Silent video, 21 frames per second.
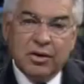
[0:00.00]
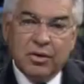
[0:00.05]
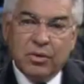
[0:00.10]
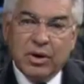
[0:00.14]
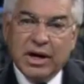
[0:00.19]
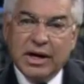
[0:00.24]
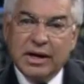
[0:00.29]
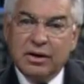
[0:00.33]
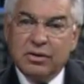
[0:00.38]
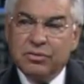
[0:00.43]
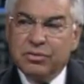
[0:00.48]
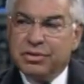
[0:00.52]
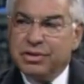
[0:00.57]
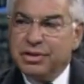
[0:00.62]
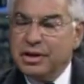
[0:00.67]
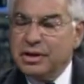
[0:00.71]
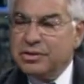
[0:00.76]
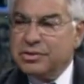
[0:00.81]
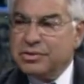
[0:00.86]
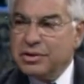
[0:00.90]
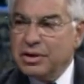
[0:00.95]
know, I don't
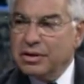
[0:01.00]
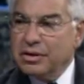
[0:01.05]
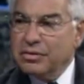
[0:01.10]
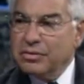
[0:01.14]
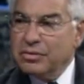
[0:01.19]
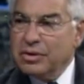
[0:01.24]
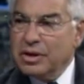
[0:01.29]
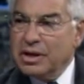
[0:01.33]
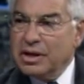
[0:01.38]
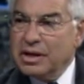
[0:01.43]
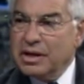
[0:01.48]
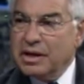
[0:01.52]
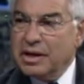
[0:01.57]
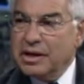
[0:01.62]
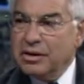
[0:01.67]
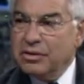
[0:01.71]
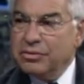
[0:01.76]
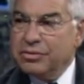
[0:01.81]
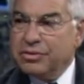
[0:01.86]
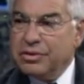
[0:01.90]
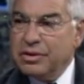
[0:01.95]
think so, and I
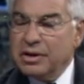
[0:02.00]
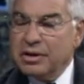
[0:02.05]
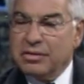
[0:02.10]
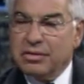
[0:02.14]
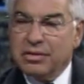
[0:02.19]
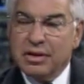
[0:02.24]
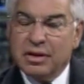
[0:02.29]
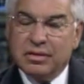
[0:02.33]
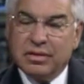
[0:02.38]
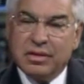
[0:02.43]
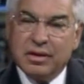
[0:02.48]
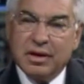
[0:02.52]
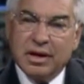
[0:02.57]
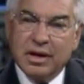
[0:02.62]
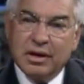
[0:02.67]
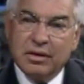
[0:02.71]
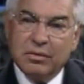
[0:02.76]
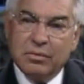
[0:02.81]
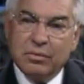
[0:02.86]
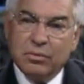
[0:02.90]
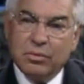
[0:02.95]
don't think that
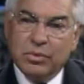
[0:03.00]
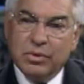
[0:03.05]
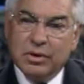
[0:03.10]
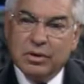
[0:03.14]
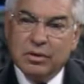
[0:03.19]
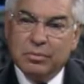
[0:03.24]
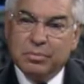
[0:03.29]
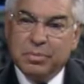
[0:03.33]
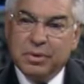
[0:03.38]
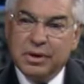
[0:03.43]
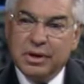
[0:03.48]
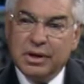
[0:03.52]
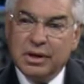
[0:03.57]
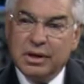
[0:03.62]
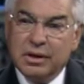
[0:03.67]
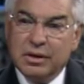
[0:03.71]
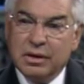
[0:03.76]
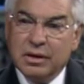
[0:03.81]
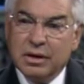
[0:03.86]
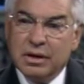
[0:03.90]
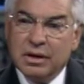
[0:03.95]
they will
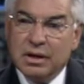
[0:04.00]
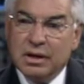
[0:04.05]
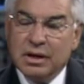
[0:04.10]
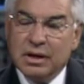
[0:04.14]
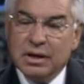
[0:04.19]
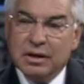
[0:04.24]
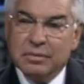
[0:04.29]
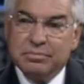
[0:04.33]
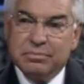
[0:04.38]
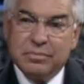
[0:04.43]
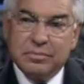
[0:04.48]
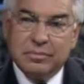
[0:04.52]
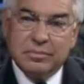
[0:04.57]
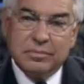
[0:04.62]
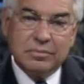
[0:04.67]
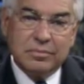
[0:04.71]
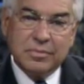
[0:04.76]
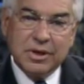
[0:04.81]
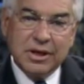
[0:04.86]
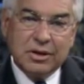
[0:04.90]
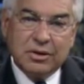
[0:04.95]
be, uh,
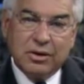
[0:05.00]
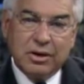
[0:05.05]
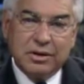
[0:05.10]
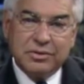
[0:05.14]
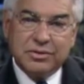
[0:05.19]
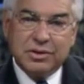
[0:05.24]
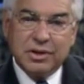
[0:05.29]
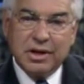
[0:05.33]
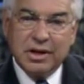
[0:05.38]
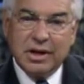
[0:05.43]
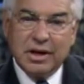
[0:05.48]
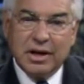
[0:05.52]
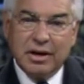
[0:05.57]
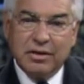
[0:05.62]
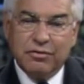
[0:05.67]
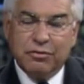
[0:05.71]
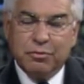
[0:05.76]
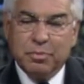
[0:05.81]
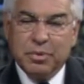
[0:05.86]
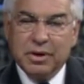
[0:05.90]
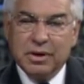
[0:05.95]
because they
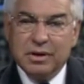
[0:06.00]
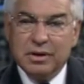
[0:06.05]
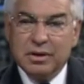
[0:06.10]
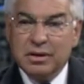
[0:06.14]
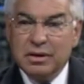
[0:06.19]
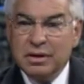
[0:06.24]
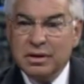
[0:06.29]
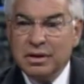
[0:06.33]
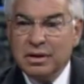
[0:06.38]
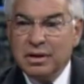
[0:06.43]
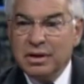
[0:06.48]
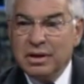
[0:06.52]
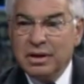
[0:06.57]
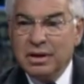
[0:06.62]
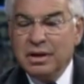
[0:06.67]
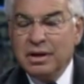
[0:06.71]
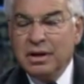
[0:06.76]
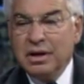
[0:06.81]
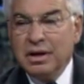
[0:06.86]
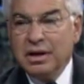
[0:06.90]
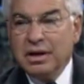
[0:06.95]
have been
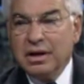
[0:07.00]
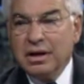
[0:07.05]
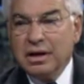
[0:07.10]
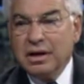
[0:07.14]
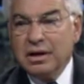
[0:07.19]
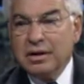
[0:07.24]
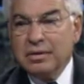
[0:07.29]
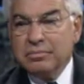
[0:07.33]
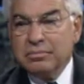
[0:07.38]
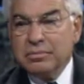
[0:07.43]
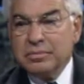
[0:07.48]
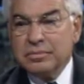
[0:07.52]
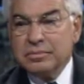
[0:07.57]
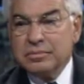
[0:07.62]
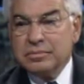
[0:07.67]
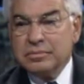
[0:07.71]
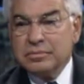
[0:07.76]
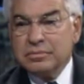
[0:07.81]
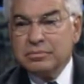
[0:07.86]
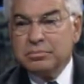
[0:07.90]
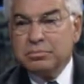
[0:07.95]
uh,
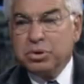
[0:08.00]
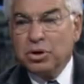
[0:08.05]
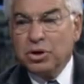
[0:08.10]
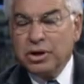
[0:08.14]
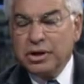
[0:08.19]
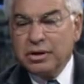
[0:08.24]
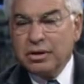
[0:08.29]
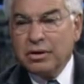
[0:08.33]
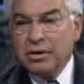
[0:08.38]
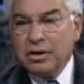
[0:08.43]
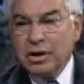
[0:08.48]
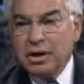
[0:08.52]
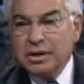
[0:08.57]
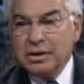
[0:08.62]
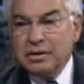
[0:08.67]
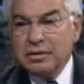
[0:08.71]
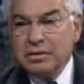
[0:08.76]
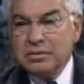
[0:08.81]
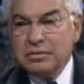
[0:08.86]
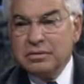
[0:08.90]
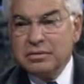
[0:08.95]
put
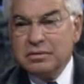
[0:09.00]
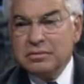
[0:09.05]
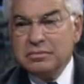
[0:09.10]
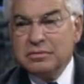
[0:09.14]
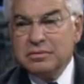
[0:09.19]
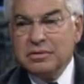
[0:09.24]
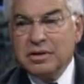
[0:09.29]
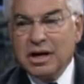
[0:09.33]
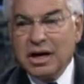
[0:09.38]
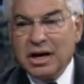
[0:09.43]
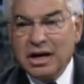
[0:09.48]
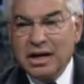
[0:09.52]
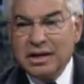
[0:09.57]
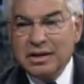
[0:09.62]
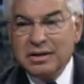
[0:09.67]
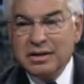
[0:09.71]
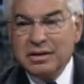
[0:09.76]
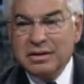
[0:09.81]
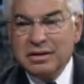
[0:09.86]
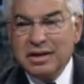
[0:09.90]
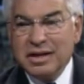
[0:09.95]
on
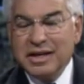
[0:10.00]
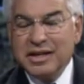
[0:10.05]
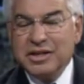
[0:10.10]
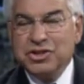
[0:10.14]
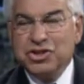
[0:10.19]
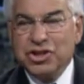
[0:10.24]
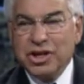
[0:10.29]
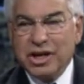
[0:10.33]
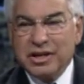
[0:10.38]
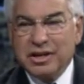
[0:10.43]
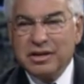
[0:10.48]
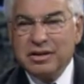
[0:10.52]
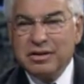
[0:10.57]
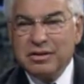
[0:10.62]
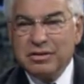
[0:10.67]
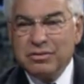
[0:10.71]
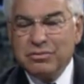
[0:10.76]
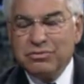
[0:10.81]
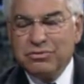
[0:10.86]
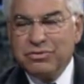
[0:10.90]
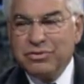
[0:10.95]

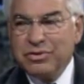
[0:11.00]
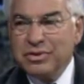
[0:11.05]
non-executive